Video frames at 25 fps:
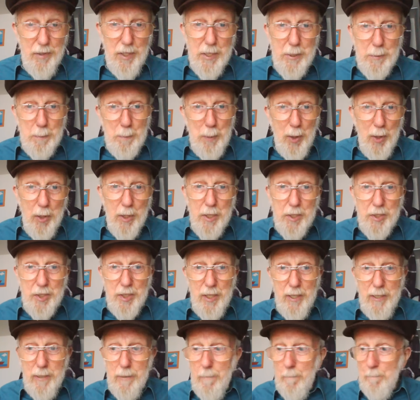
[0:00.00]
This
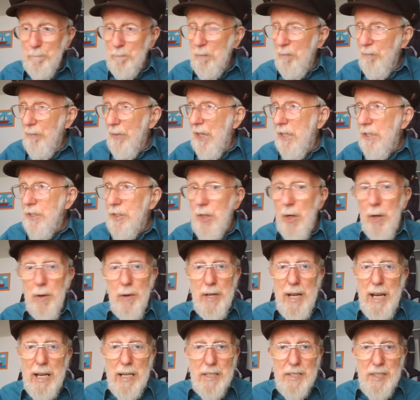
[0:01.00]
person has got
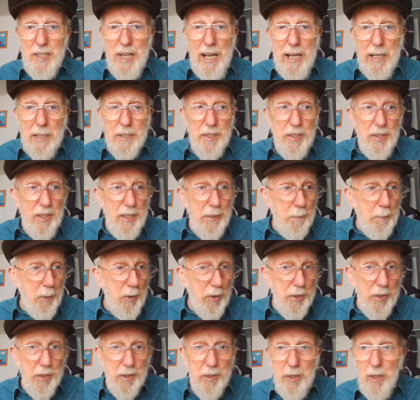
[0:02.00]
an XX, this
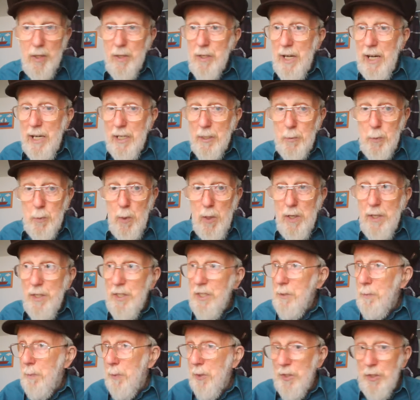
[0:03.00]
person's got an XY,
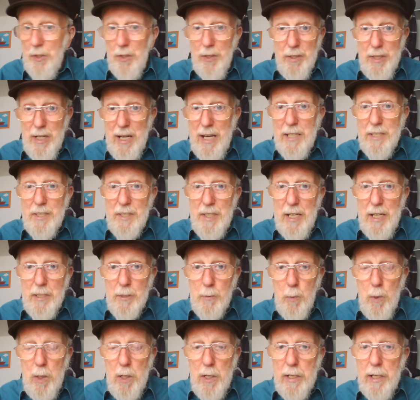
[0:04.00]
this person's got an
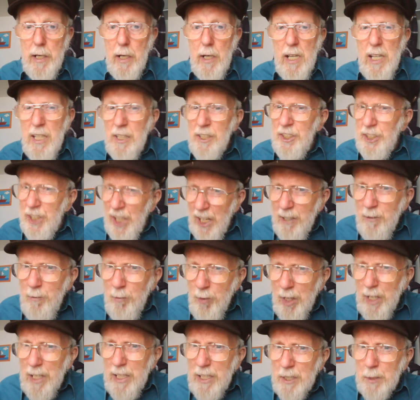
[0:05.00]
XXY.
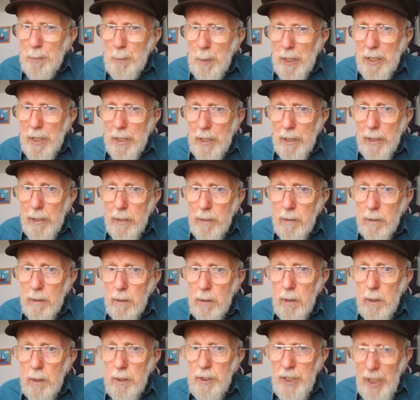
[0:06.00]
Generally speaking,
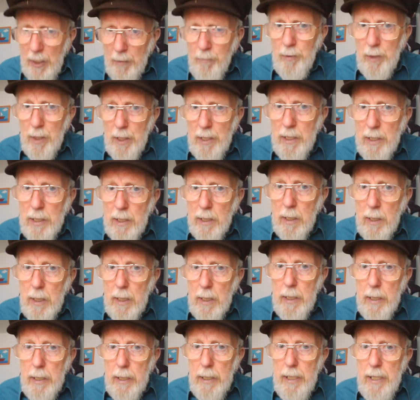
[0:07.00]
generally,
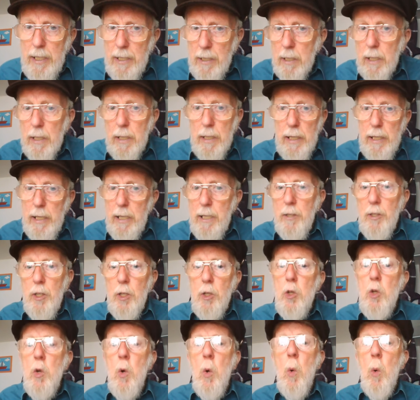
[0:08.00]
in the
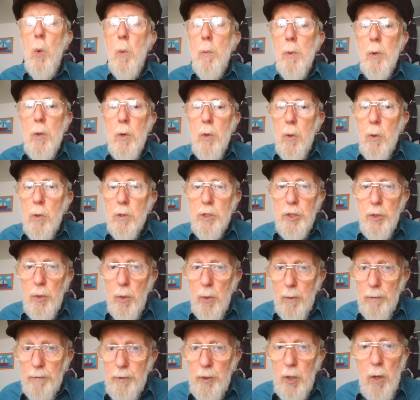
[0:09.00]
normal
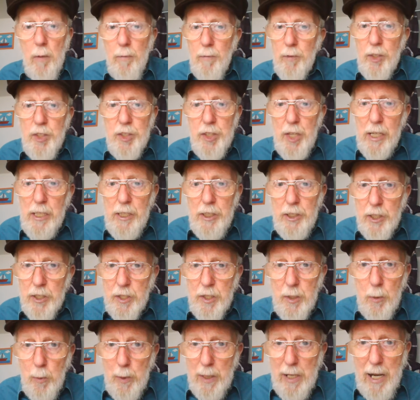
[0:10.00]
sort of conversations
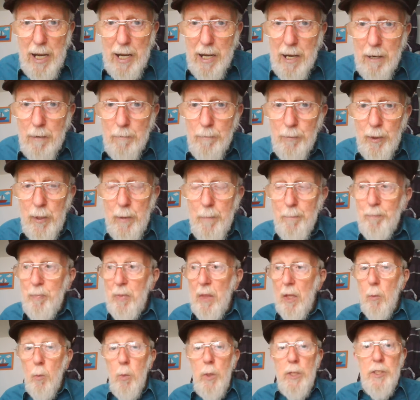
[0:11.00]
that we have,
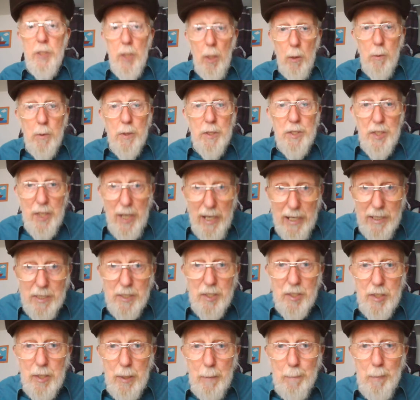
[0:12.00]
we don't say
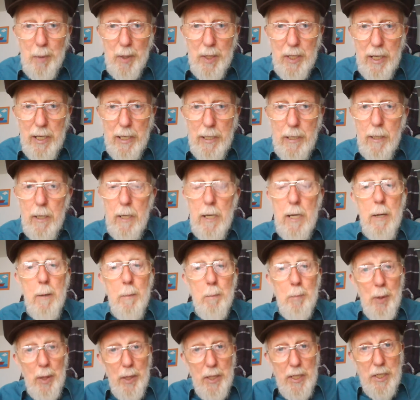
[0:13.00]
to somebody,
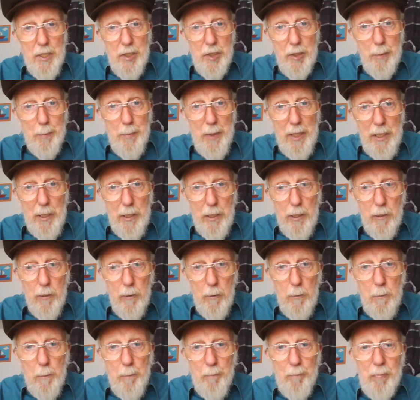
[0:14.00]
pleased to meet
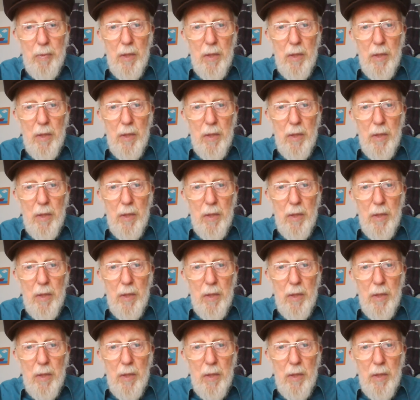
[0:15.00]
you,